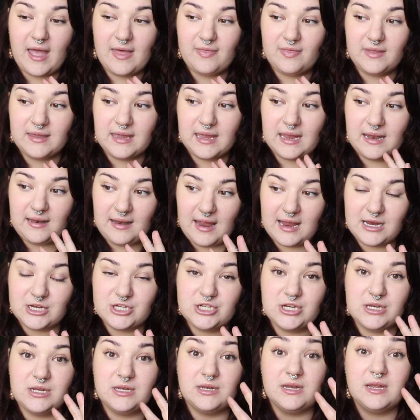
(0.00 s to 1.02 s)
and the
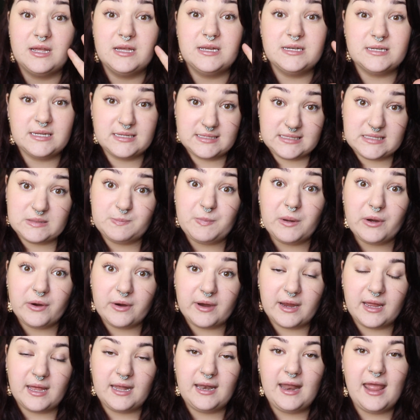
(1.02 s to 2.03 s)
connection to
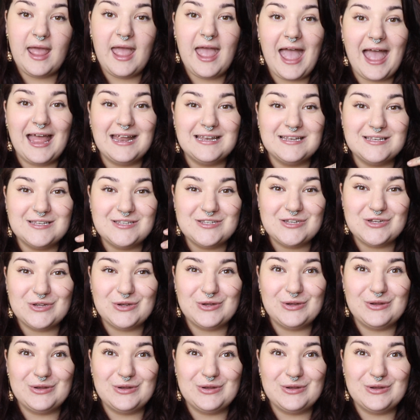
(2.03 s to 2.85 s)
spirit and to,